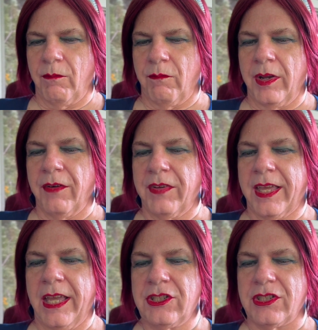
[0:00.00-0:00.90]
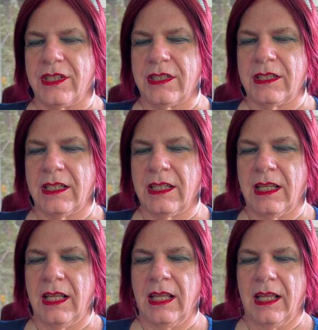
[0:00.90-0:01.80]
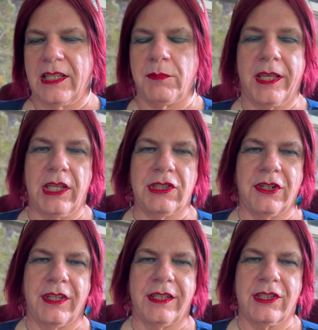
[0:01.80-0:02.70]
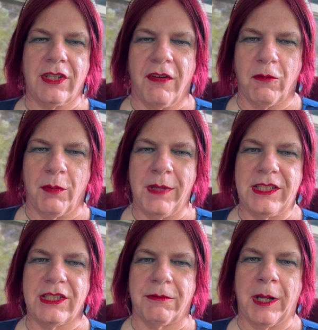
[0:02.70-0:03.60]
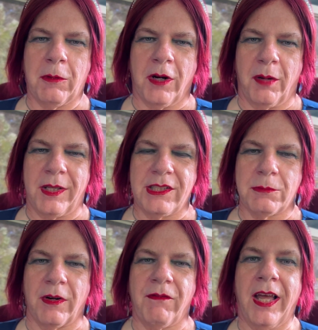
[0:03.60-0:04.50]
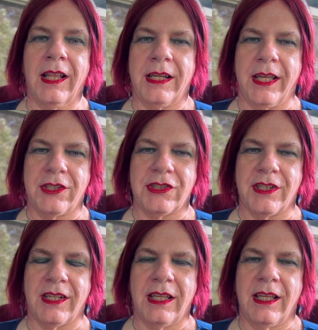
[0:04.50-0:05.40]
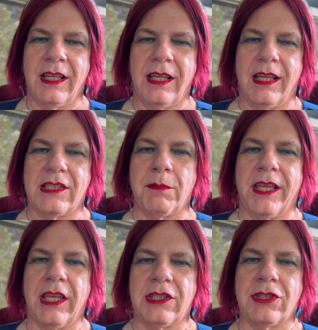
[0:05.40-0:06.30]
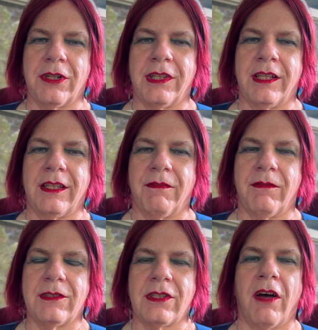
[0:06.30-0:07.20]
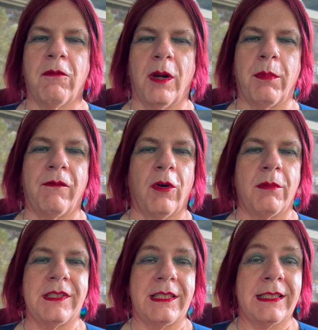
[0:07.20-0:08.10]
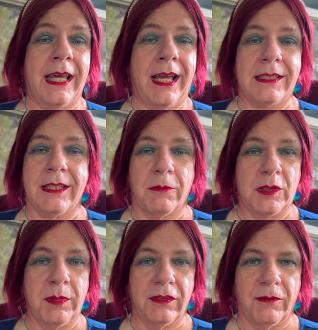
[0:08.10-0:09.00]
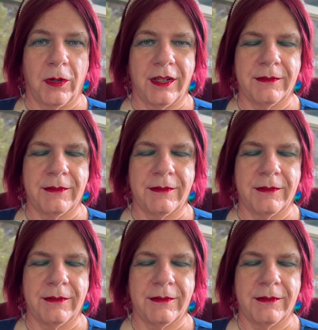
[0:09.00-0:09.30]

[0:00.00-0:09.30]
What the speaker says: Verification is making sure that the software meets the requirements, where validation is making sure that the software performs its task that it was built for.